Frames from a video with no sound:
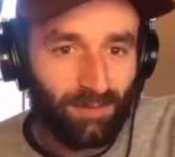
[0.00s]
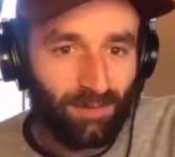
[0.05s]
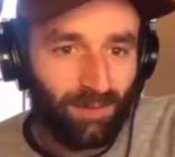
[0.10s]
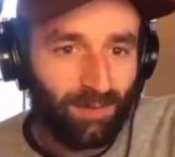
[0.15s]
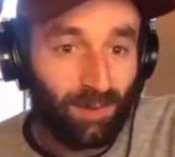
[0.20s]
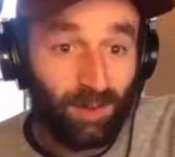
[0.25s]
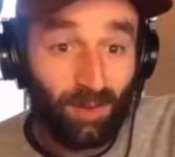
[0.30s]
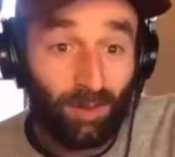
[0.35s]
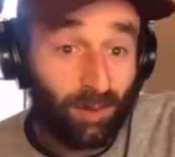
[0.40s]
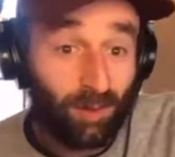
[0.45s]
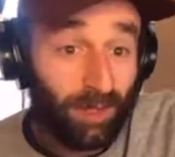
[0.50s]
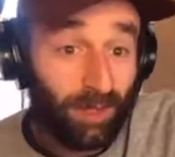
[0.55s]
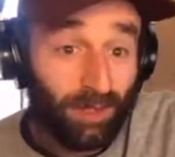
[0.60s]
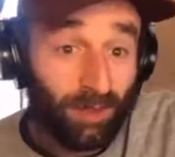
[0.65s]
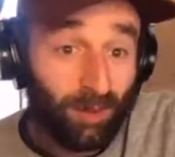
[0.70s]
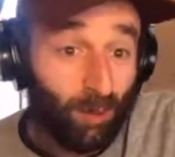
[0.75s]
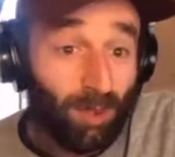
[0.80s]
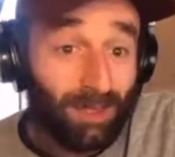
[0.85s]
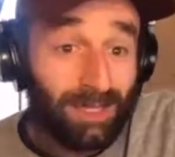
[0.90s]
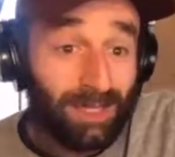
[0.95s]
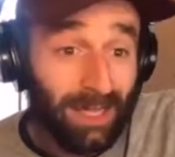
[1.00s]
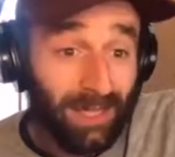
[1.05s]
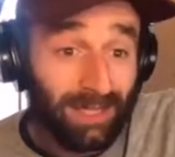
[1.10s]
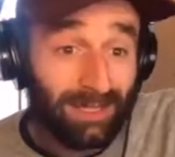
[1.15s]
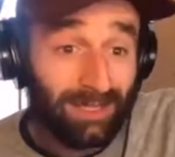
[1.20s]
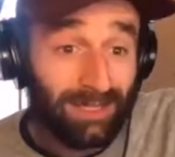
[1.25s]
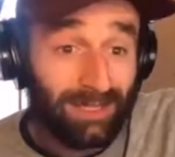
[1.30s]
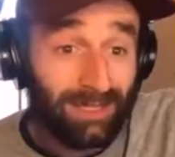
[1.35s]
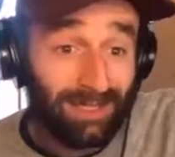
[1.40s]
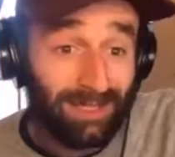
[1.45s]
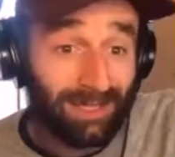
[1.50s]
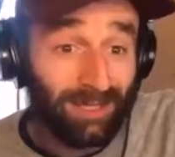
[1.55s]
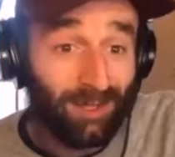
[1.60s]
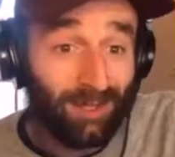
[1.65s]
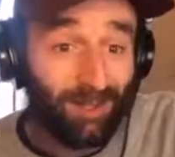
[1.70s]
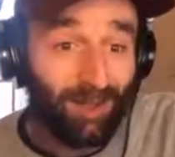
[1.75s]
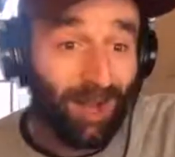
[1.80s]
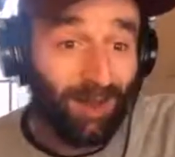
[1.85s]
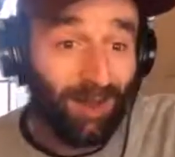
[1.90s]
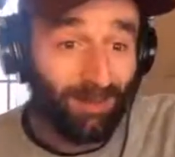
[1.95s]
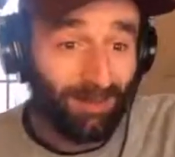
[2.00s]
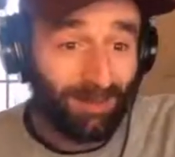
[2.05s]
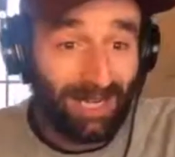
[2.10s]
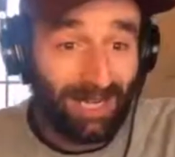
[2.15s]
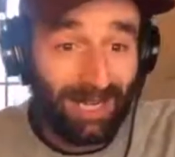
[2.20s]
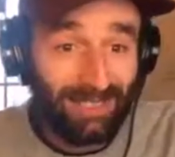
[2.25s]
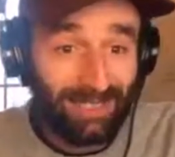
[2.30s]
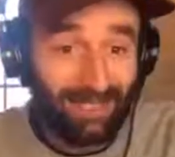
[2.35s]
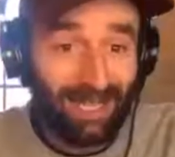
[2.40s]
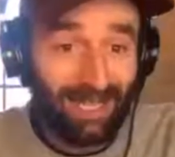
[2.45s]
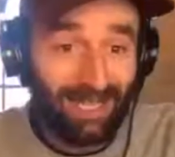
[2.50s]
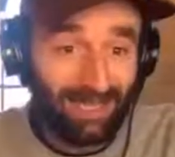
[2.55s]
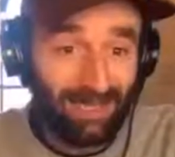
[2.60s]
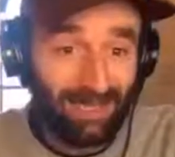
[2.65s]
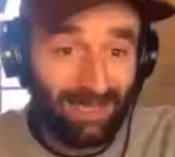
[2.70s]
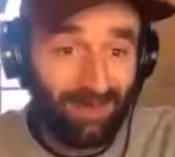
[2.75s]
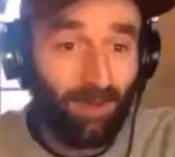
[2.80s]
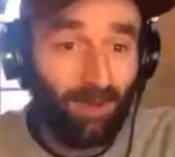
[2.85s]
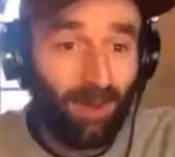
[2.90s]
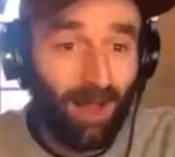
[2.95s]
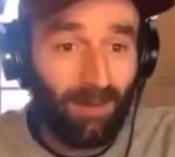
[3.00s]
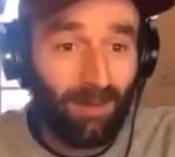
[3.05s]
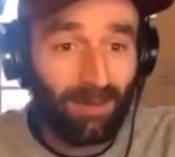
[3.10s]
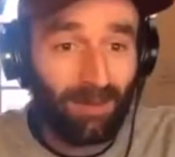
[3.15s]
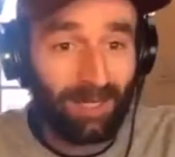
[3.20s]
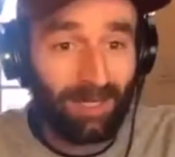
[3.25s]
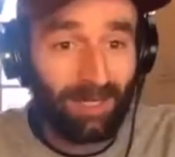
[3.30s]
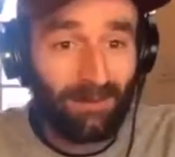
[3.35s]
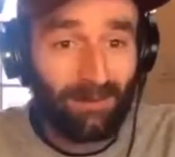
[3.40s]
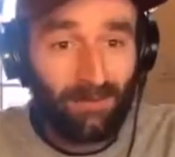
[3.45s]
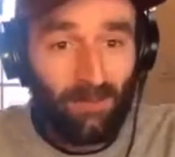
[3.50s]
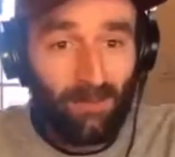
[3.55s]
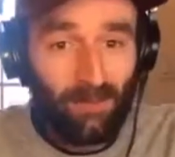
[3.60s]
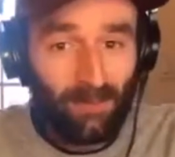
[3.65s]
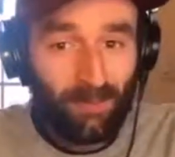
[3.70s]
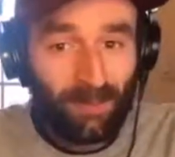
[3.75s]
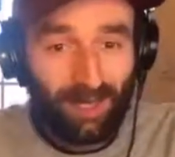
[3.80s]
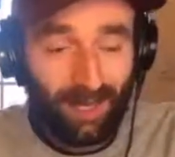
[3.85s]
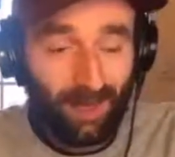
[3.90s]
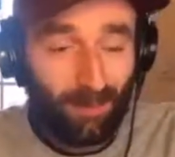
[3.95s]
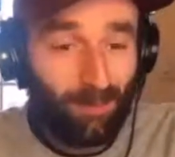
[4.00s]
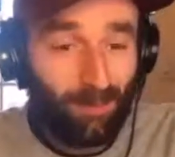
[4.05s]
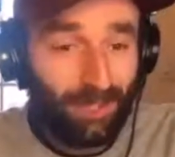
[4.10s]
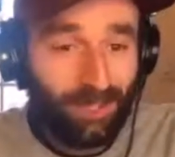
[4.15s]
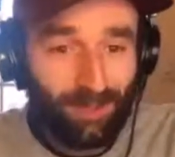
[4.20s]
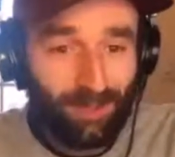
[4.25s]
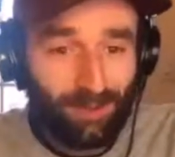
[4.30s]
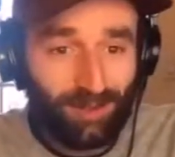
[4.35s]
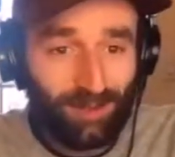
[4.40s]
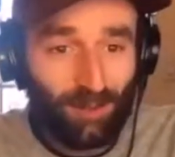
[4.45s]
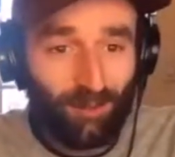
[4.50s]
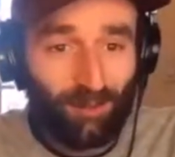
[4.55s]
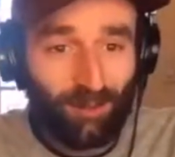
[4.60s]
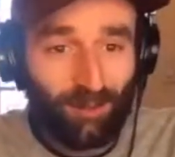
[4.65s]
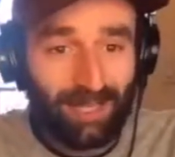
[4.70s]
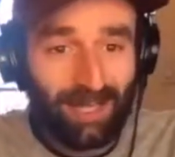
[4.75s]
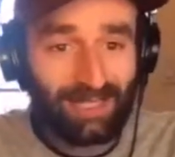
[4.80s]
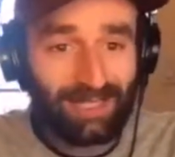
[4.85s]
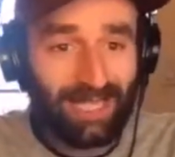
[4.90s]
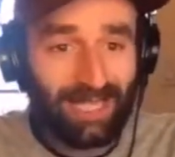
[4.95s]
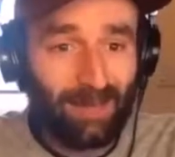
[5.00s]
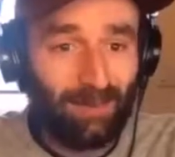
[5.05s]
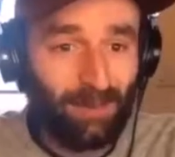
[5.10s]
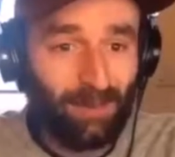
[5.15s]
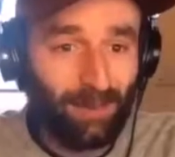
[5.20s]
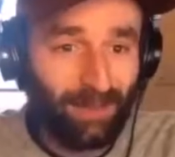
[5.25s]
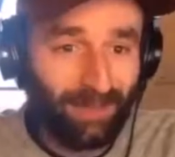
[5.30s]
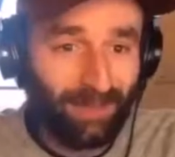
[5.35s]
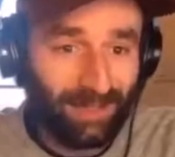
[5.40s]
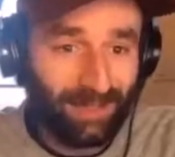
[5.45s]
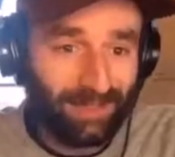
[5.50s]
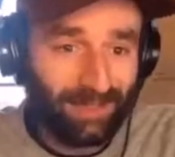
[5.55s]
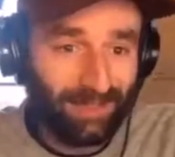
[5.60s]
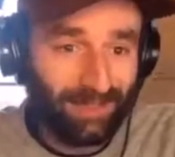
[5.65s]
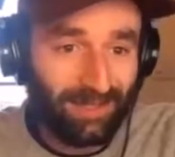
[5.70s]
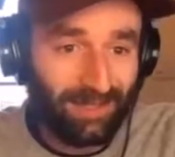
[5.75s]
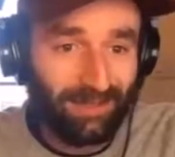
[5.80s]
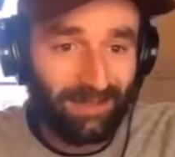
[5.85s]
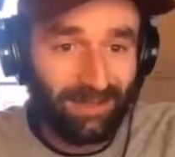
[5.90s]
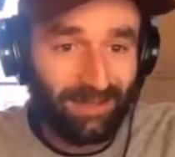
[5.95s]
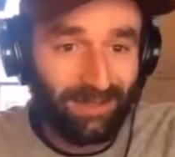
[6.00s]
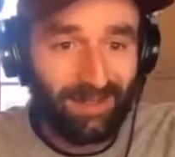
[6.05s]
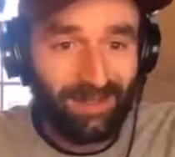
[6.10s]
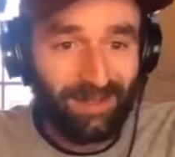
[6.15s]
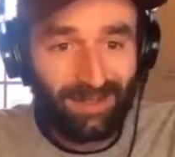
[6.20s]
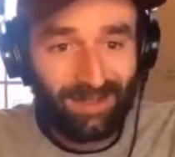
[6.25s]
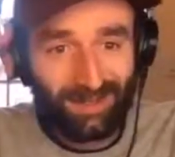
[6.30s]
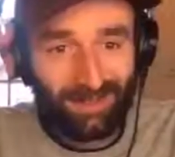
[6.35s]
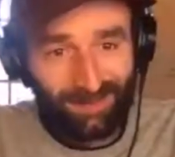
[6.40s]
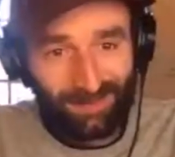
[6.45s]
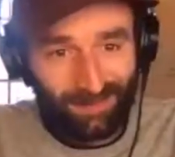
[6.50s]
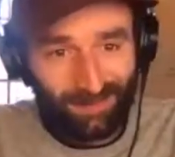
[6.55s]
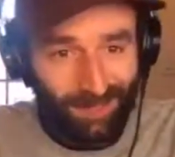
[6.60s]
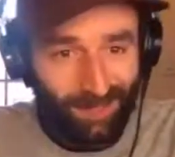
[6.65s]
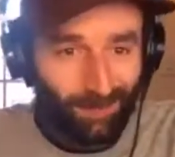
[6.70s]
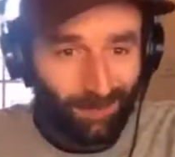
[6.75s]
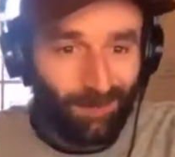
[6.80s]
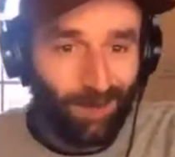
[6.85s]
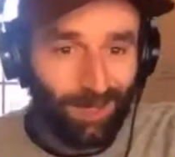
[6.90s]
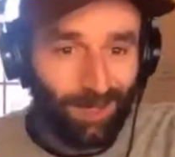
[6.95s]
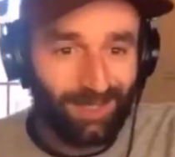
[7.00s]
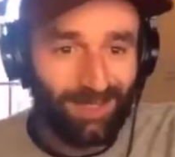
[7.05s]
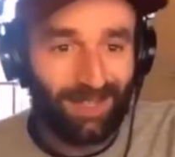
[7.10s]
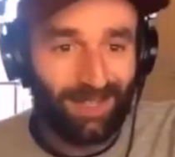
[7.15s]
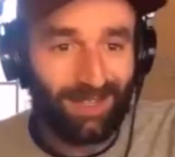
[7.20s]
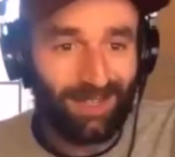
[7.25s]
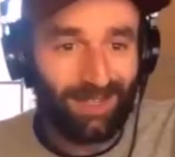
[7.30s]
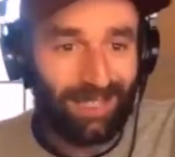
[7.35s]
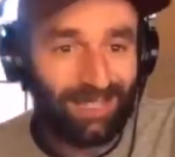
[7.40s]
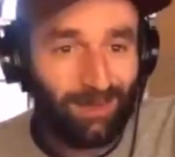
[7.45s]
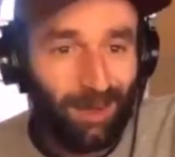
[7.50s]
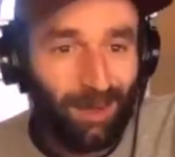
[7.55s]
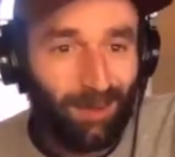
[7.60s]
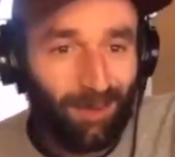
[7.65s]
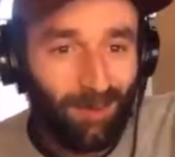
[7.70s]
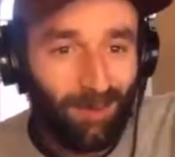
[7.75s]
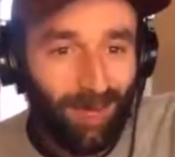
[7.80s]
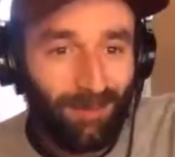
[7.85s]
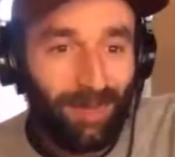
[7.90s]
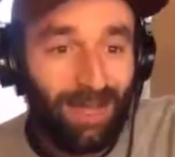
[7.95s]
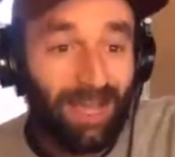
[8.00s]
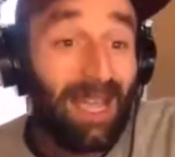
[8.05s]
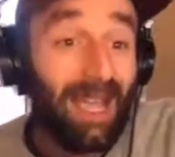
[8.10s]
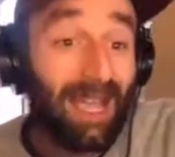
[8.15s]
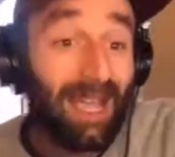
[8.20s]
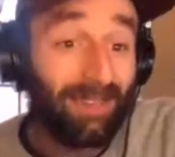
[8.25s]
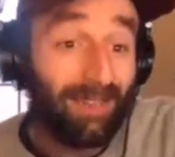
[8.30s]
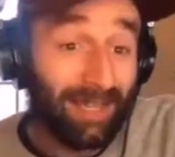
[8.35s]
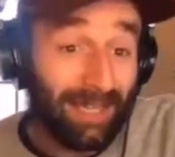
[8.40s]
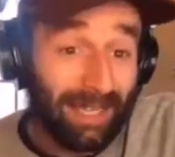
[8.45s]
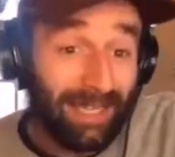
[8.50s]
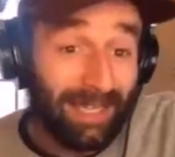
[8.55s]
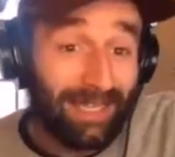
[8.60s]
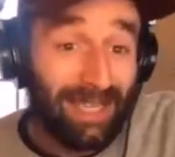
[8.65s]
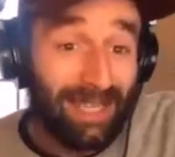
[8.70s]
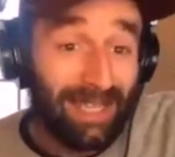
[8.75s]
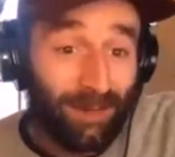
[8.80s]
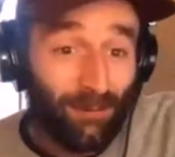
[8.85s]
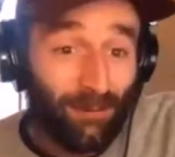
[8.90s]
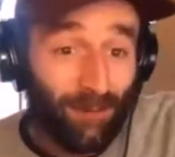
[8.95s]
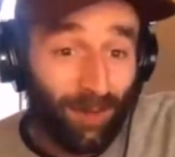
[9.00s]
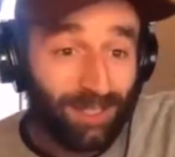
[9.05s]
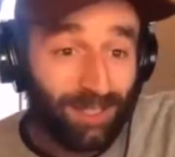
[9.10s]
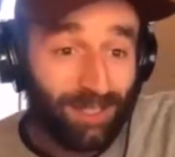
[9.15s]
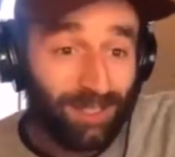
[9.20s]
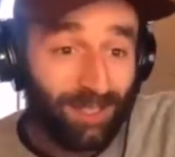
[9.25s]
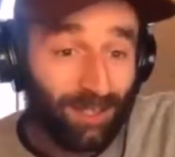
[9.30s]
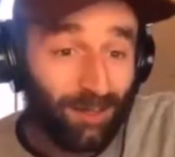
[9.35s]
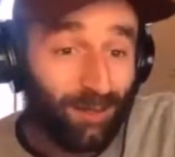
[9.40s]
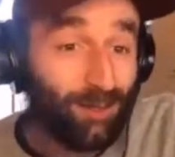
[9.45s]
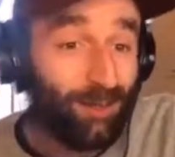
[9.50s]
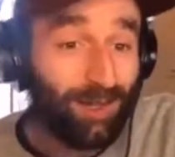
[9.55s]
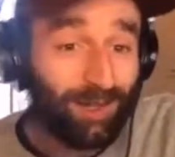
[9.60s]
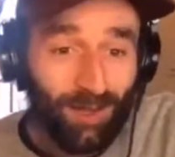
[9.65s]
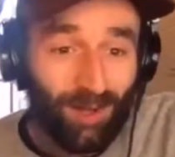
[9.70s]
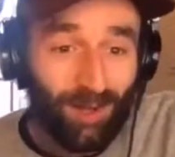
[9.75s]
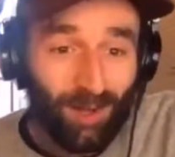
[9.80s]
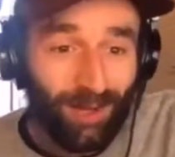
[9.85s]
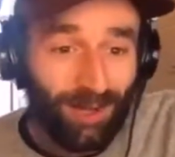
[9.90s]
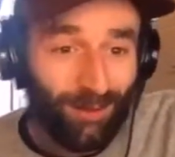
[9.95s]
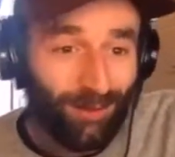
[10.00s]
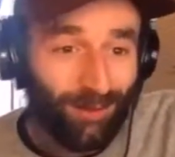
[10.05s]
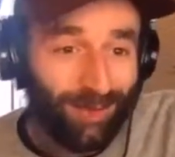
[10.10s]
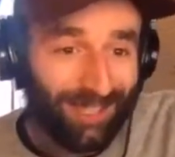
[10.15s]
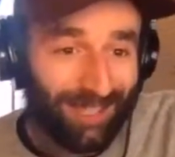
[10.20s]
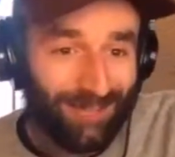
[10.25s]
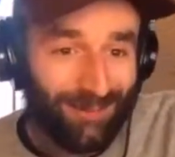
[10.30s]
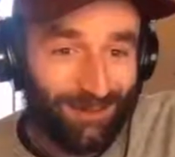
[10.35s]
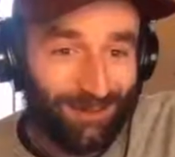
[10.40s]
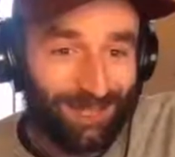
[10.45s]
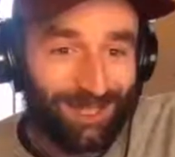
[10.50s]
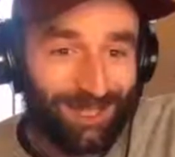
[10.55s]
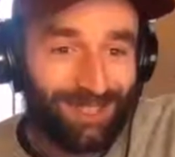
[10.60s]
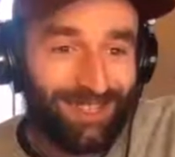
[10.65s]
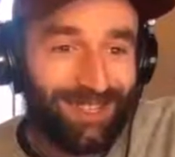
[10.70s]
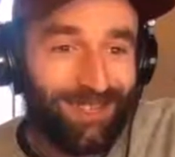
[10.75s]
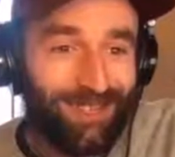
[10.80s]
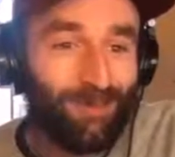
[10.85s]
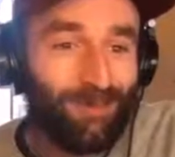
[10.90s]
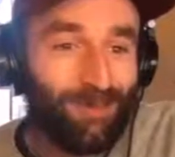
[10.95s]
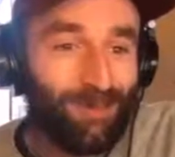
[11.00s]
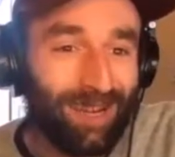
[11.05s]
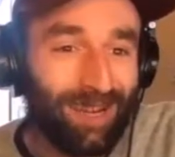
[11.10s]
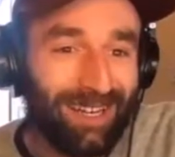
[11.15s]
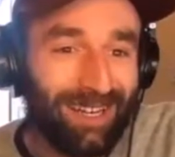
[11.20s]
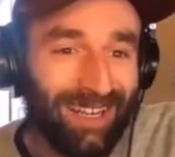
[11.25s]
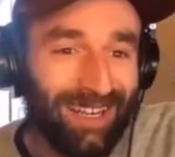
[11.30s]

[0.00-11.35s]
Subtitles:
in the worst case, it's a single column that has an XML blob in it. And I'm pretty sure Snowflake has capabilities to, you know, parse out an XML blob. And like, is that fun to do? No, I don't think that's fun to do. But